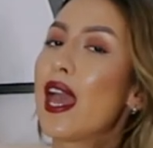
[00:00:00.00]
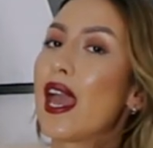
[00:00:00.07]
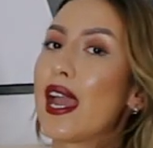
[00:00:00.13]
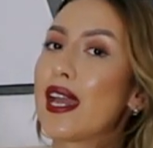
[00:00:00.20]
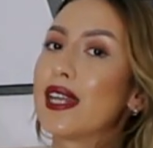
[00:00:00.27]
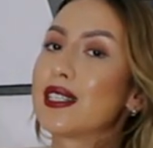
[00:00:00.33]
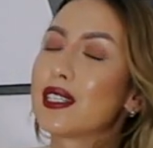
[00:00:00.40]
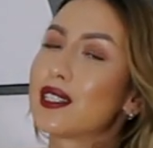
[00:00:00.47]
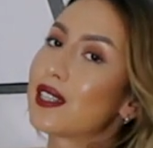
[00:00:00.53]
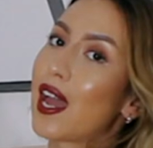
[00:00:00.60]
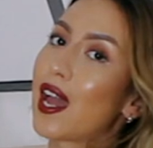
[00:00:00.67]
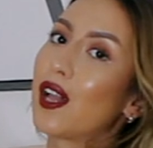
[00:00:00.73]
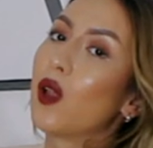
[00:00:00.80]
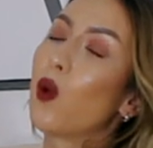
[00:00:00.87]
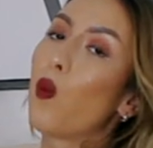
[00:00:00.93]
and
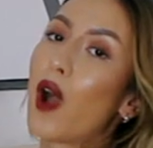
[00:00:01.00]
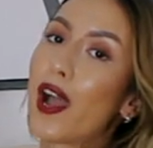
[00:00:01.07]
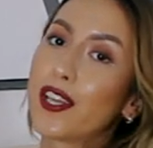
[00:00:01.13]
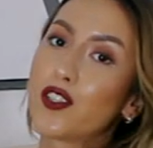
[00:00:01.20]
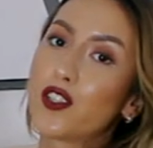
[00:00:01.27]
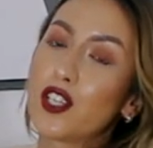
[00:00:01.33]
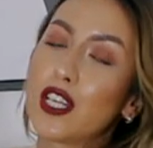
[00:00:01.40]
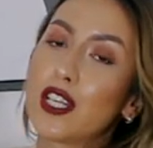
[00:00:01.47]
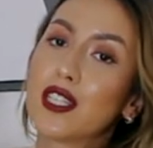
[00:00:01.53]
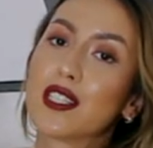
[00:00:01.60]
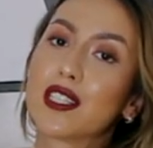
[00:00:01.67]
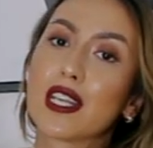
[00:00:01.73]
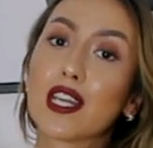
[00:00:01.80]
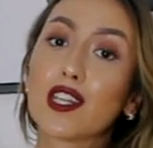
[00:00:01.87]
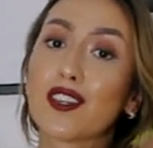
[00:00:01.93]
style white
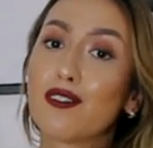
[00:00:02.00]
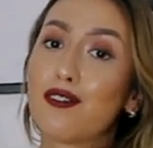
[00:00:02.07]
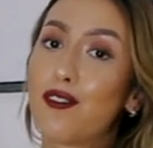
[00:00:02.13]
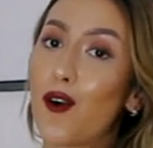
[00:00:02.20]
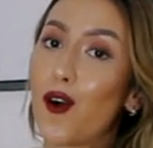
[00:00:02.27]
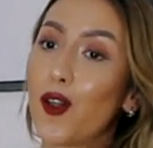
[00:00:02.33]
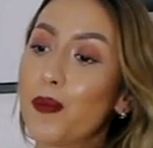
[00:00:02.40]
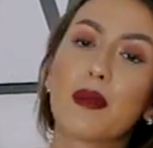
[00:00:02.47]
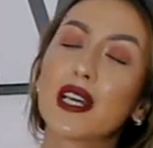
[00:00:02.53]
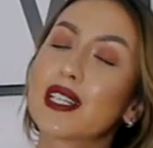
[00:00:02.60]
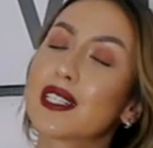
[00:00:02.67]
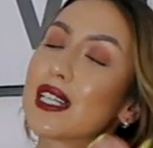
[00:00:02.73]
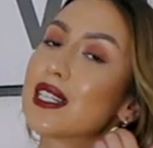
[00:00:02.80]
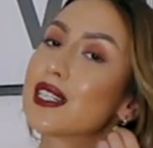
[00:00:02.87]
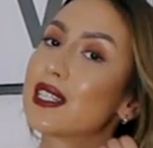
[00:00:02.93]
jeans in the fall
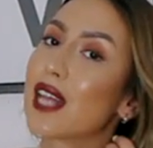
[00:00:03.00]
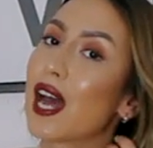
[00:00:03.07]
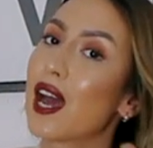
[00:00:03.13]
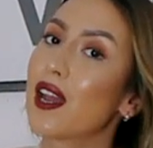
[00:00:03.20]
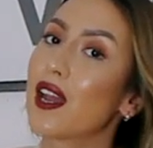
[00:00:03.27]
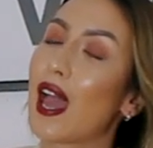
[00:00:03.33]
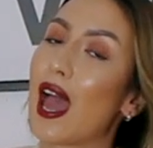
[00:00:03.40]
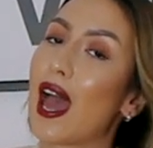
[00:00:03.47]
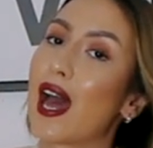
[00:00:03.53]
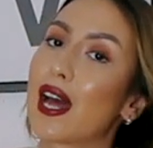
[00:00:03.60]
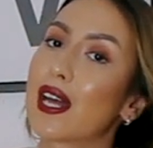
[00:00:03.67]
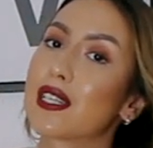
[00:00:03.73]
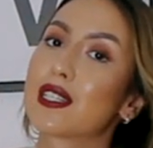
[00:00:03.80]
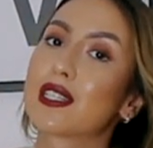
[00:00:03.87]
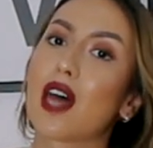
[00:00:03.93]
because it's not
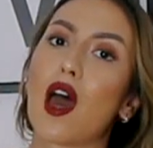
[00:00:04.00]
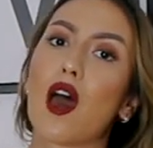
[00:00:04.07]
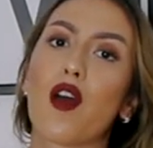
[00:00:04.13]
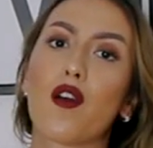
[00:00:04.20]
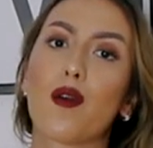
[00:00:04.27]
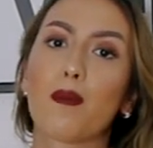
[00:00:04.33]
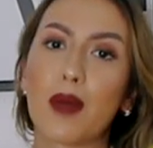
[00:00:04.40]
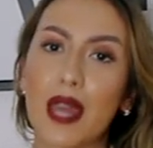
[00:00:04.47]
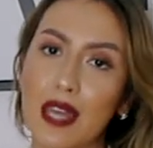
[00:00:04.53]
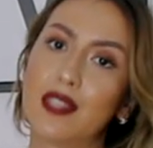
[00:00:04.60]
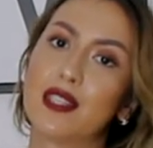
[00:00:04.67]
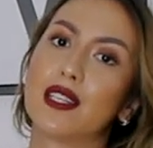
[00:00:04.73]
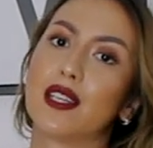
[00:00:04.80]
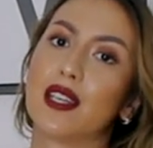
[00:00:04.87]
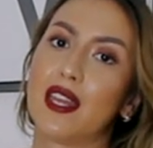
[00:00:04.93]
as
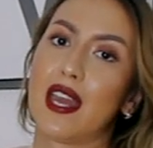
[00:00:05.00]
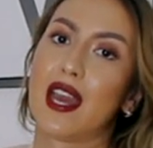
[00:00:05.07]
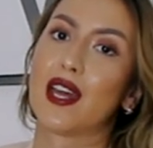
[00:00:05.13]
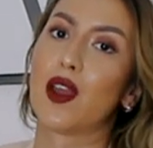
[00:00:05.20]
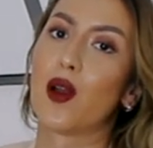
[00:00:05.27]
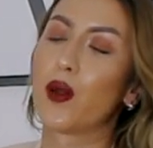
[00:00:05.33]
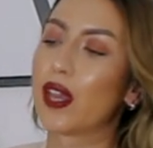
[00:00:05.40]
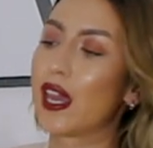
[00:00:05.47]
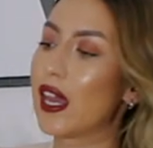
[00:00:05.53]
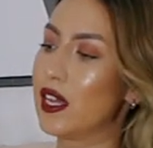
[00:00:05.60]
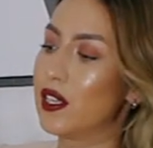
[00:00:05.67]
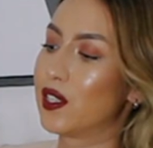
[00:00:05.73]
basic yet, okay?